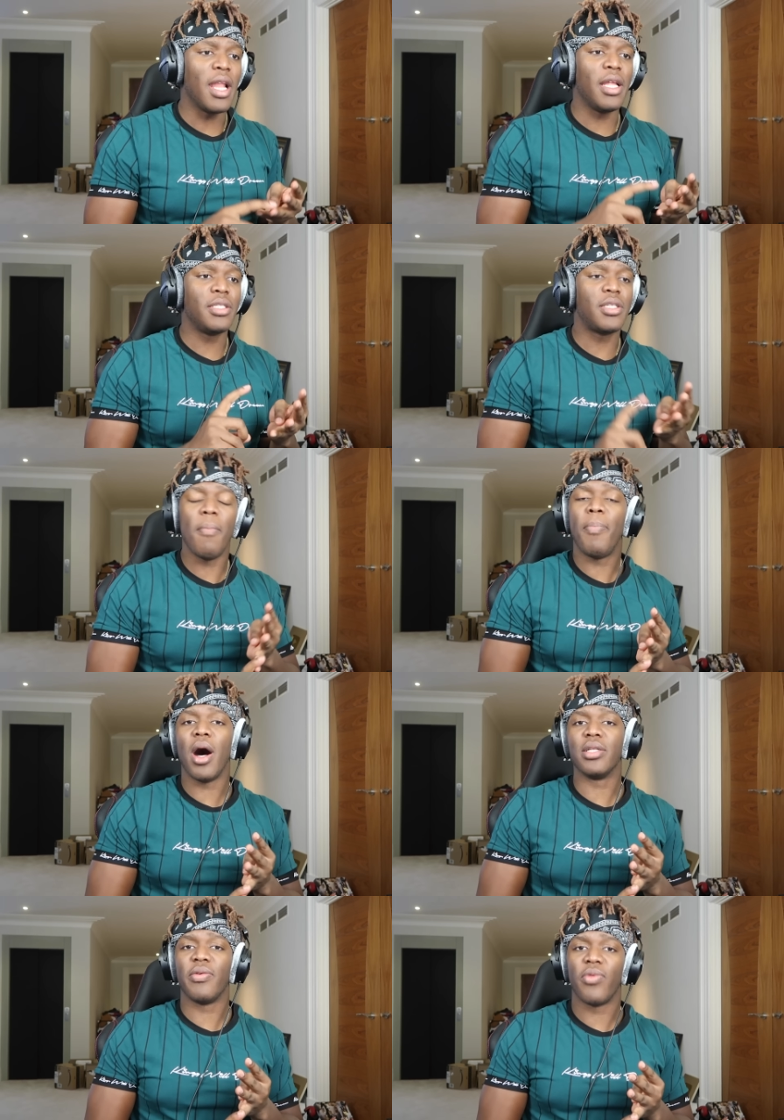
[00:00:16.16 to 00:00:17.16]
and in some
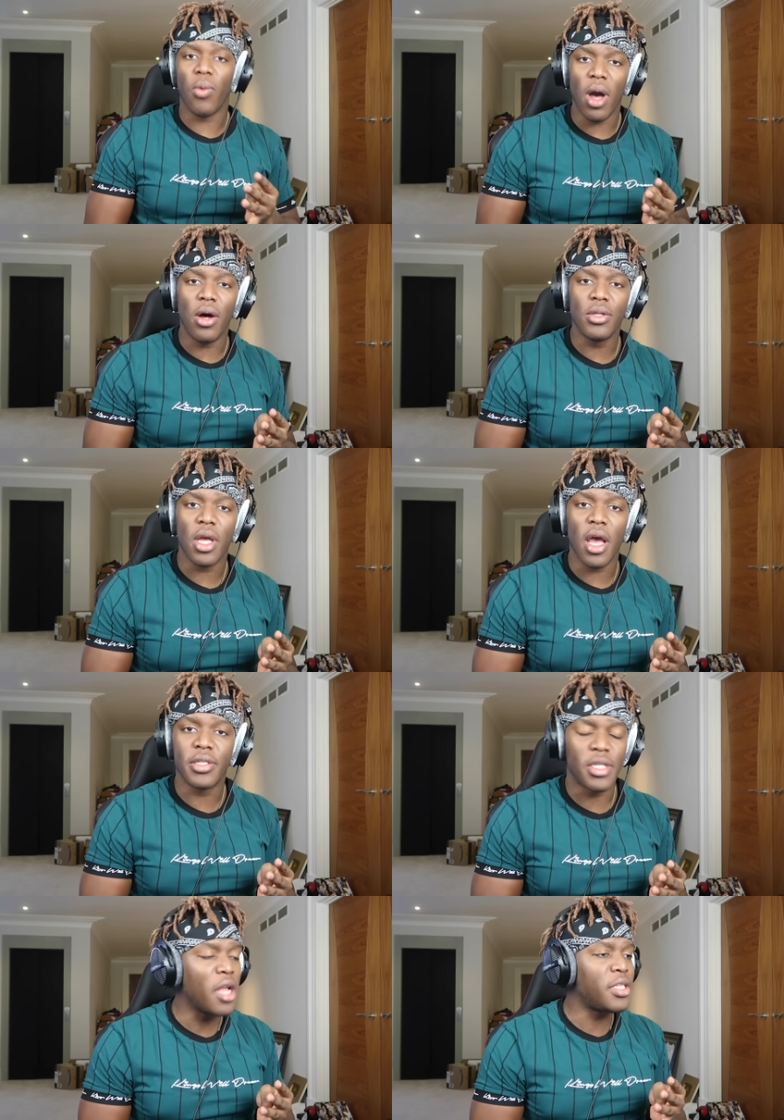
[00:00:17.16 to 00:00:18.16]
parts of the world, a
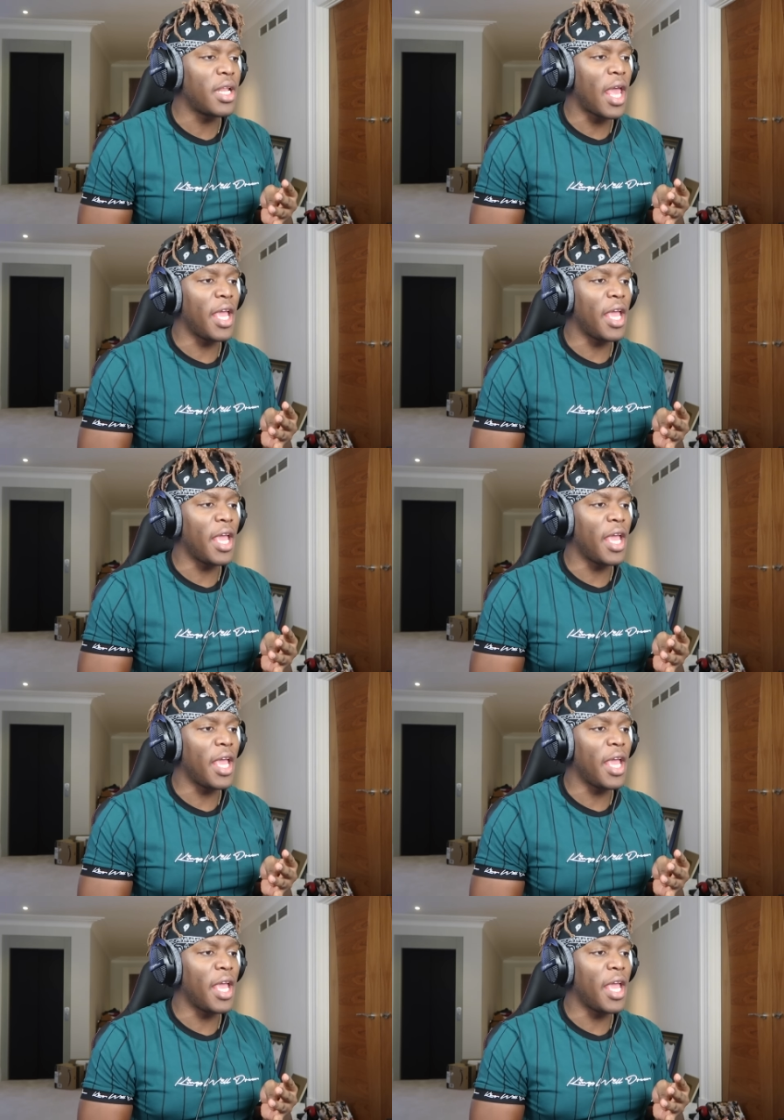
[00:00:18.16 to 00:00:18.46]
certain